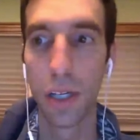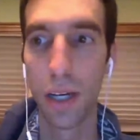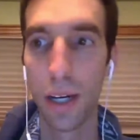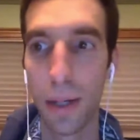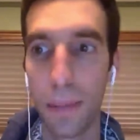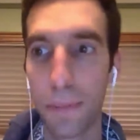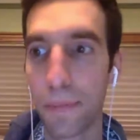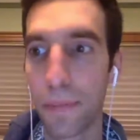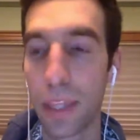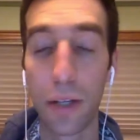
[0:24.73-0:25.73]
Um,
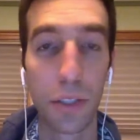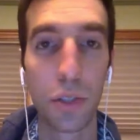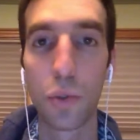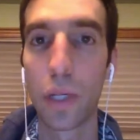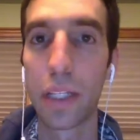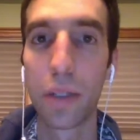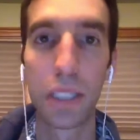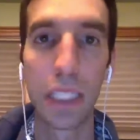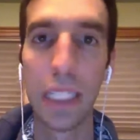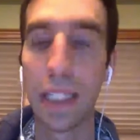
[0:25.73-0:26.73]
that was in
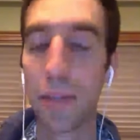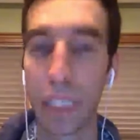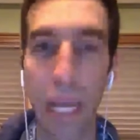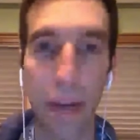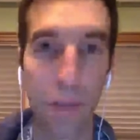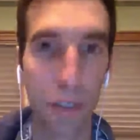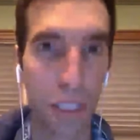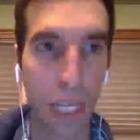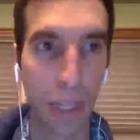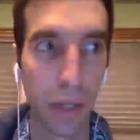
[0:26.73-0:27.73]
2013, that was the average
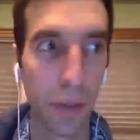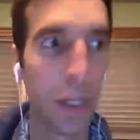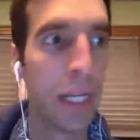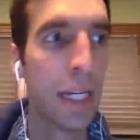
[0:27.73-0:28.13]
debt load.